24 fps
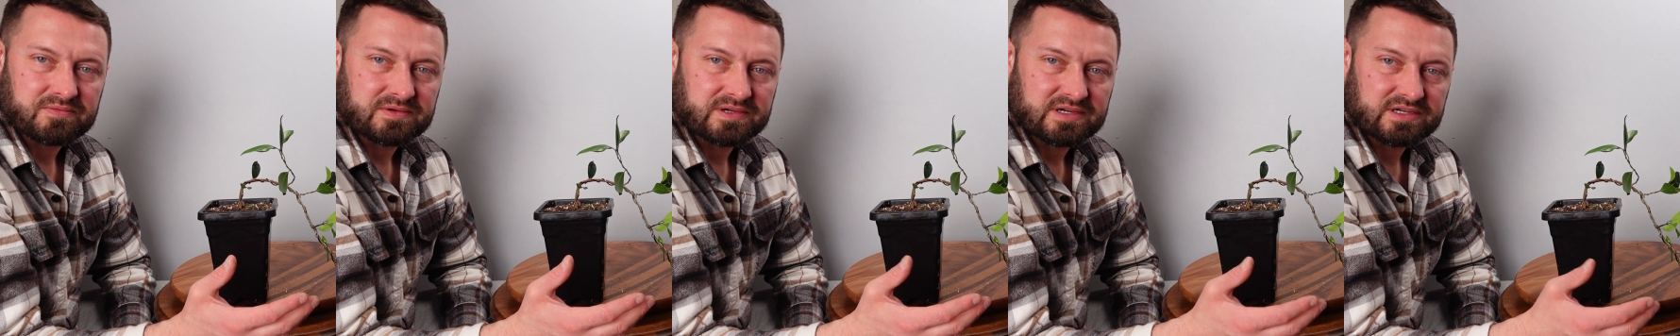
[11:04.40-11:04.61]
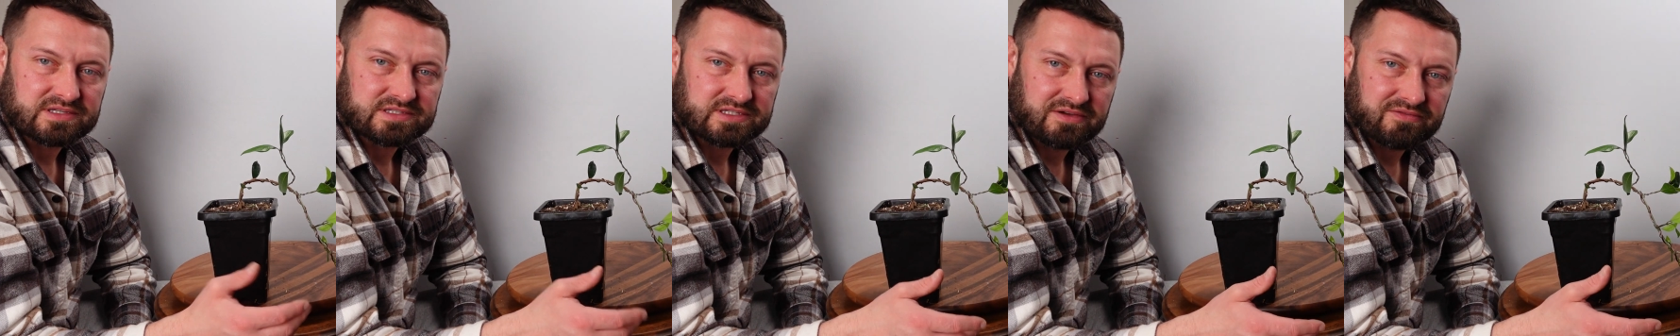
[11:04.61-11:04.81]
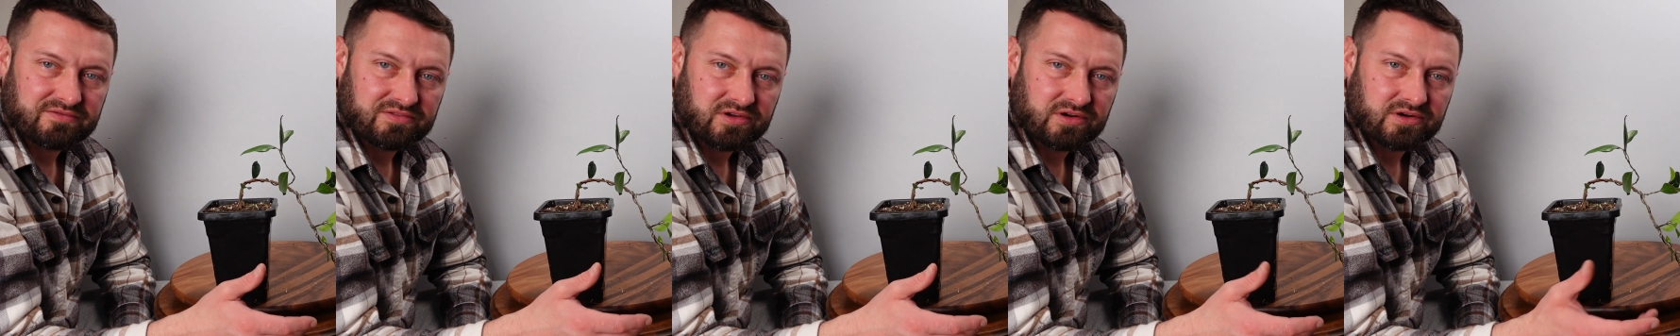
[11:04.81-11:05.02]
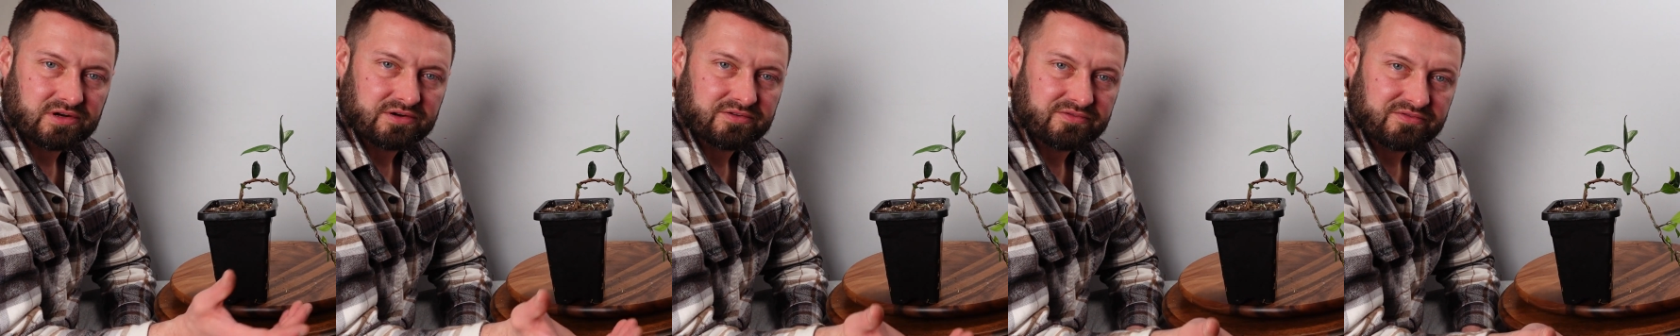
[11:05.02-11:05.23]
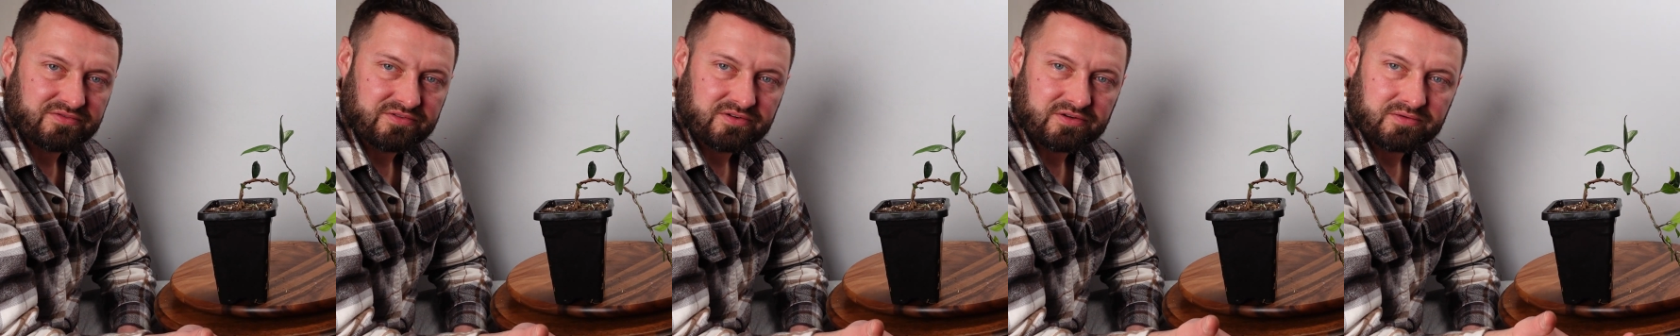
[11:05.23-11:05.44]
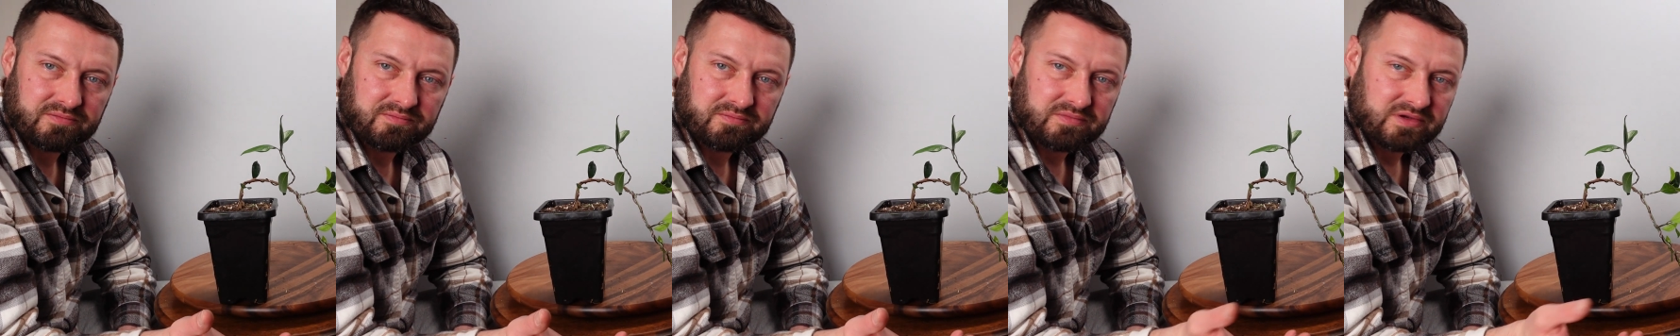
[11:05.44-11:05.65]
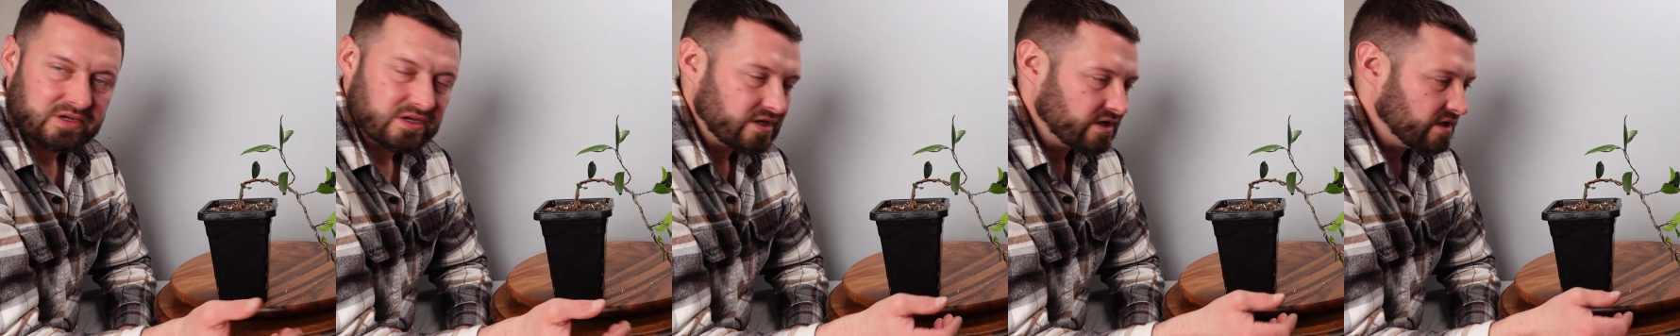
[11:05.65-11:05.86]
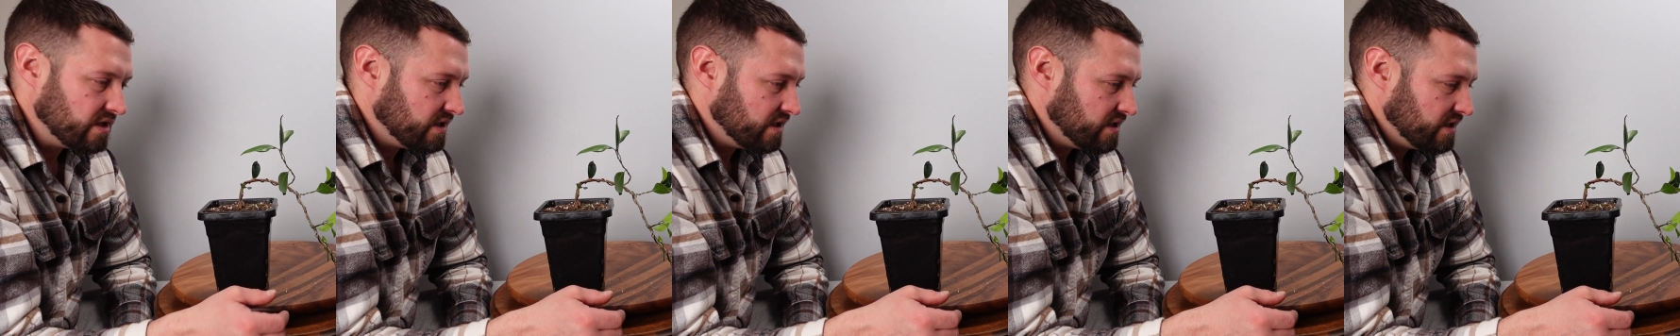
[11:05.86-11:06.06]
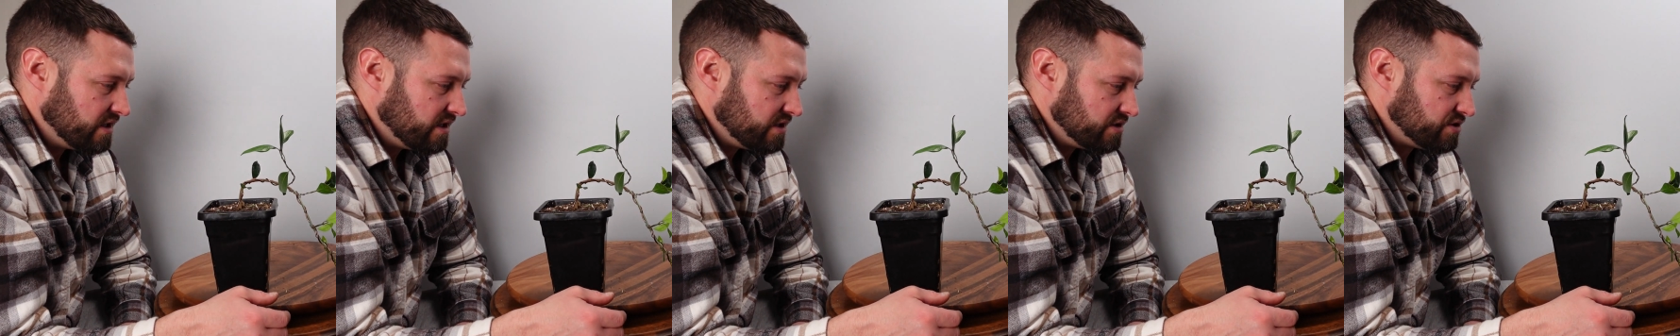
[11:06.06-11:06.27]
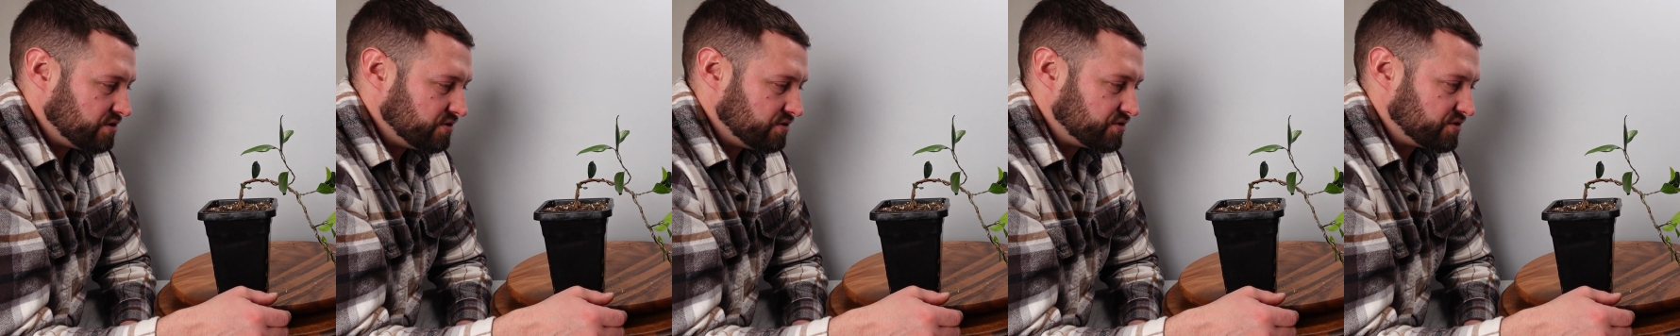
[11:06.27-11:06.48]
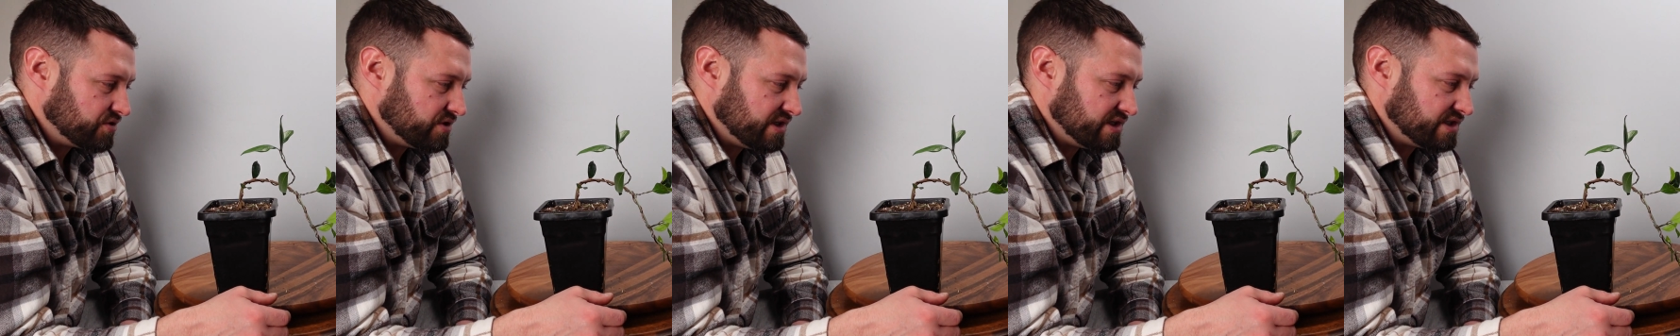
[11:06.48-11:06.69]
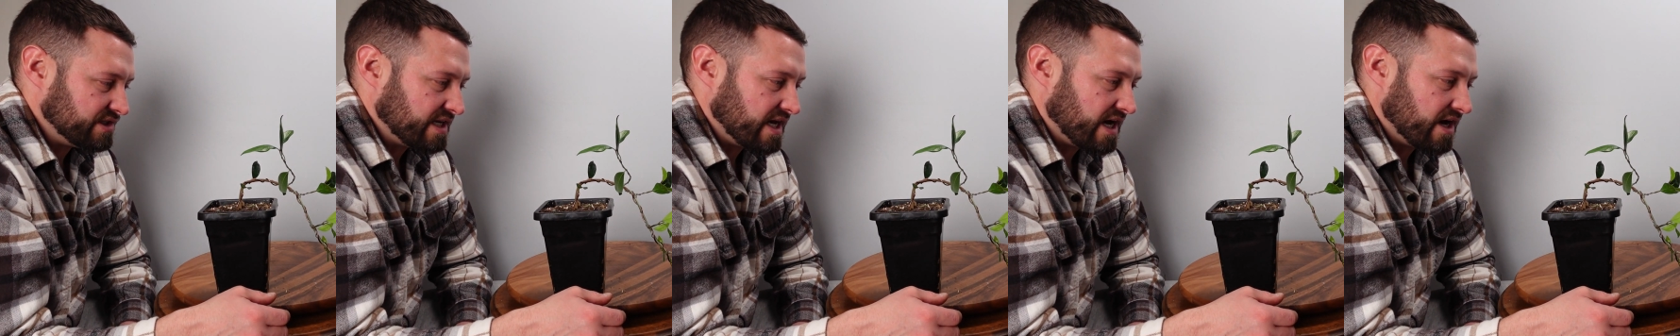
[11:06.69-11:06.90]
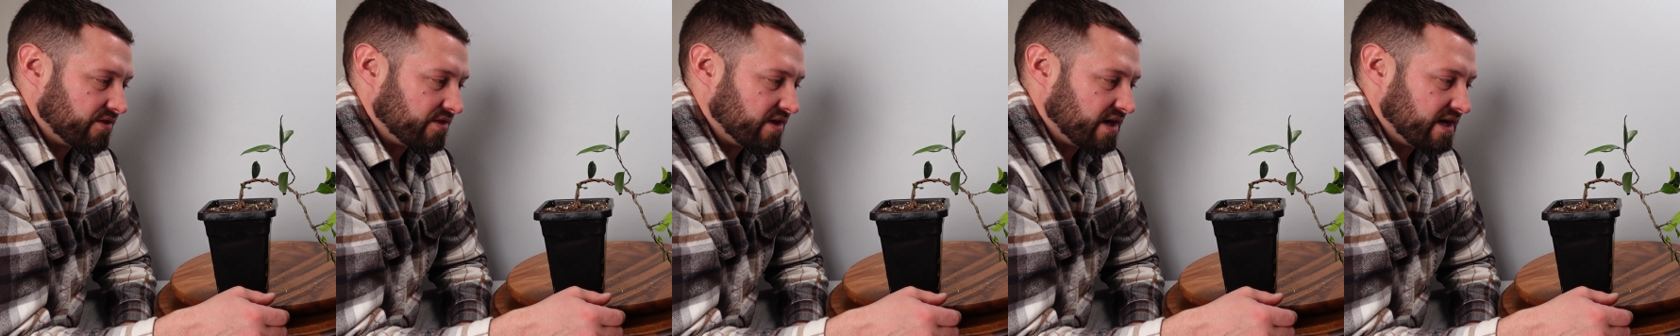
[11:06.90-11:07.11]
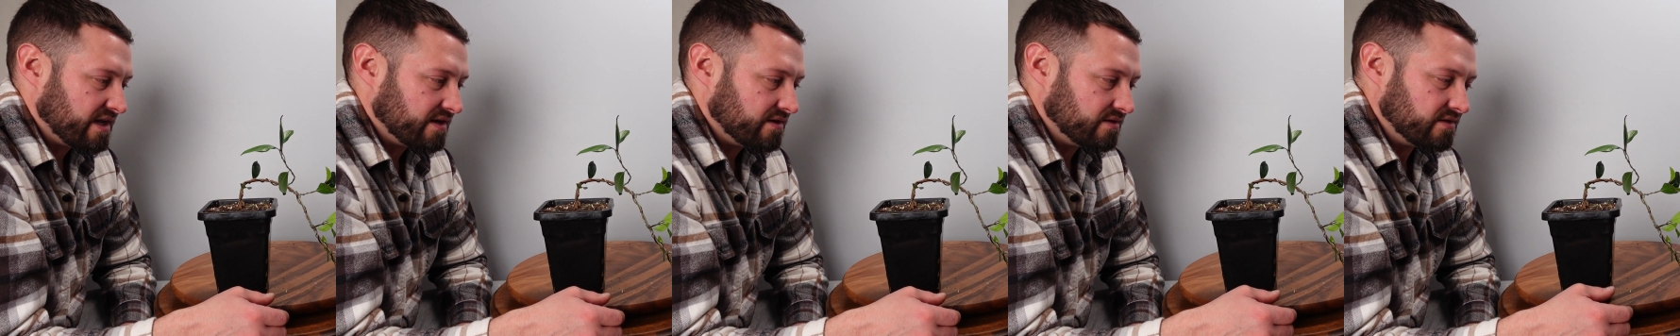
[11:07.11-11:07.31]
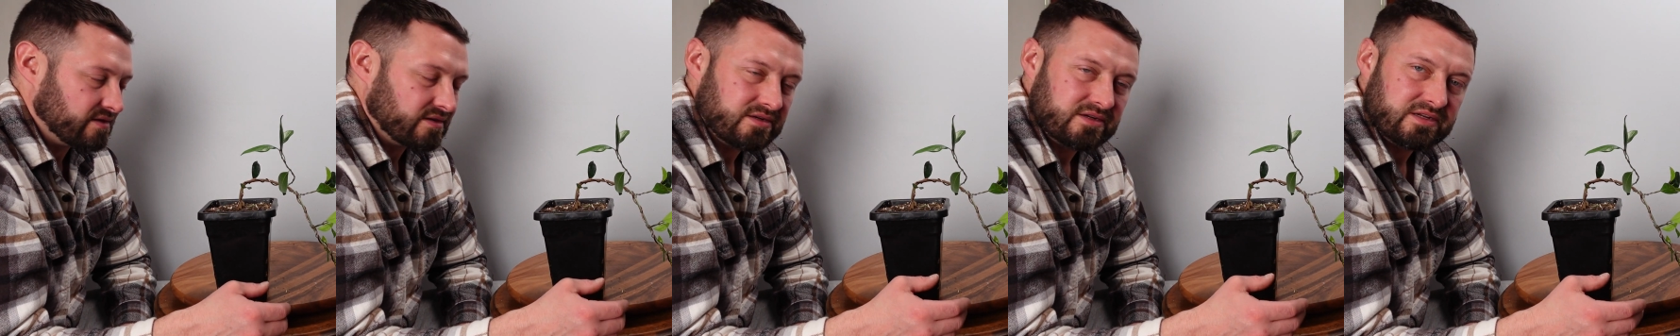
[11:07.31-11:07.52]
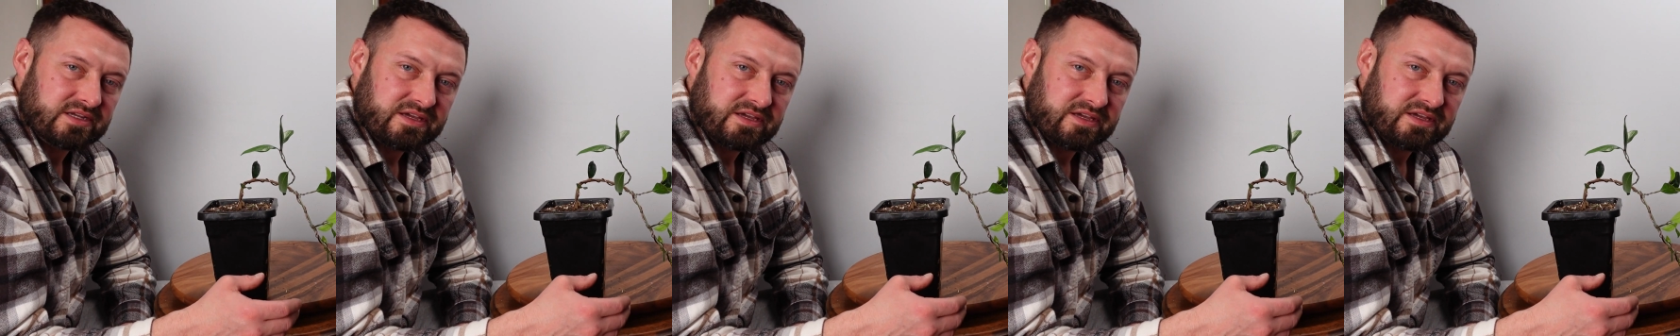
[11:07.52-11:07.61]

because I've learned from 2 trees now that